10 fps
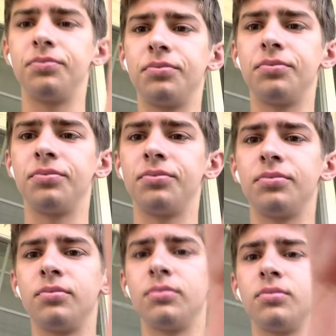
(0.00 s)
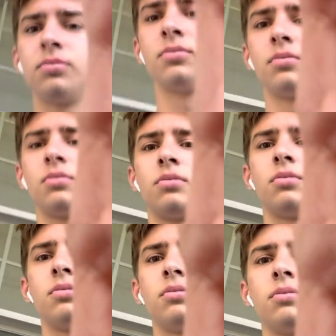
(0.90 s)

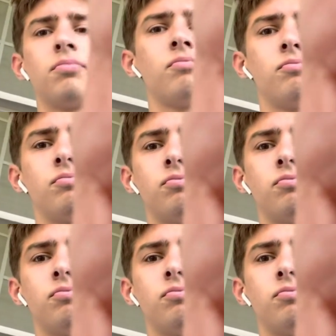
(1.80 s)
Nobody speaks.